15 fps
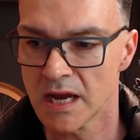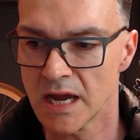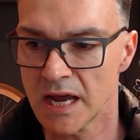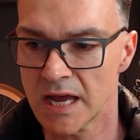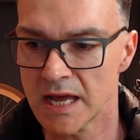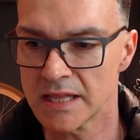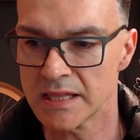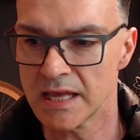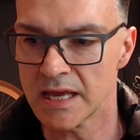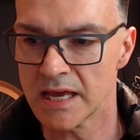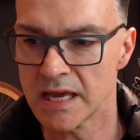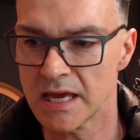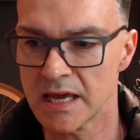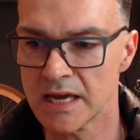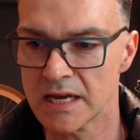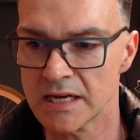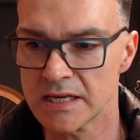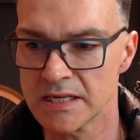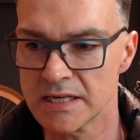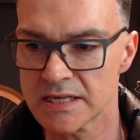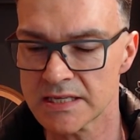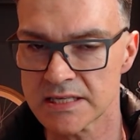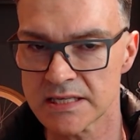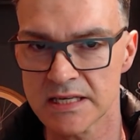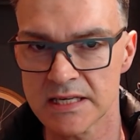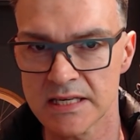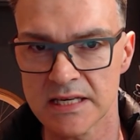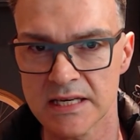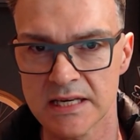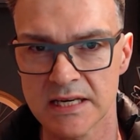And then
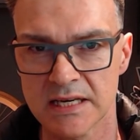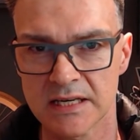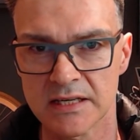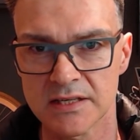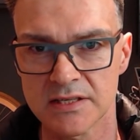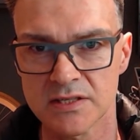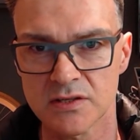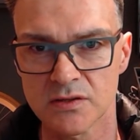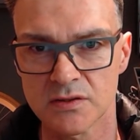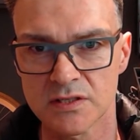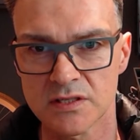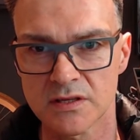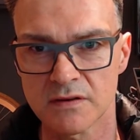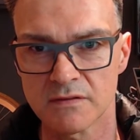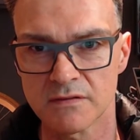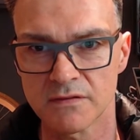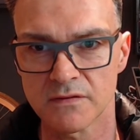yesterday, the